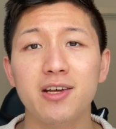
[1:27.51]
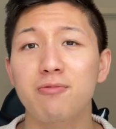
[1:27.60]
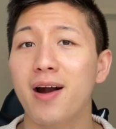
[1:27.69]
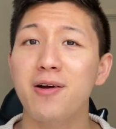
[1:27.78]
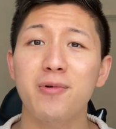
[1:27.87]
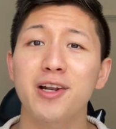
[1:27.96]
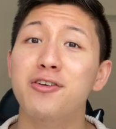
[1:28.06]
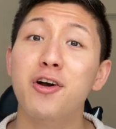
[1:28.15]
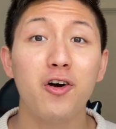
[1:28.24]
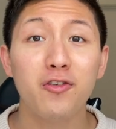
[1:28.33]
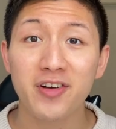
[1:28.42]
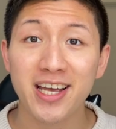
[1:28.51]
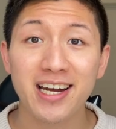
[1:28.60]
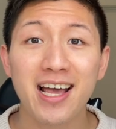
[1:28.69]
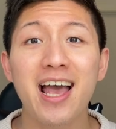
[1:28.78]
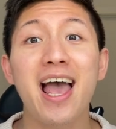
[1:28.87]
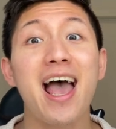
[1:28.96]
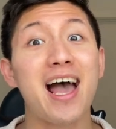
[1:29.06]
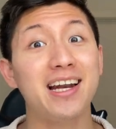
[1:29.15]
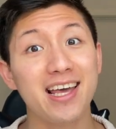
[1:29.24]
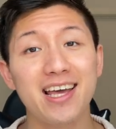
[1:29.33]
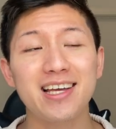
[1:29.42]
right when COVID had
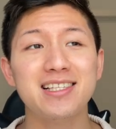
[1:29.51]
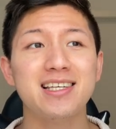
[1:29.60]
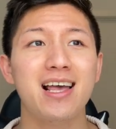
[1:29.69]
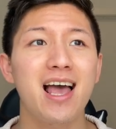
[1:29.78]
hit.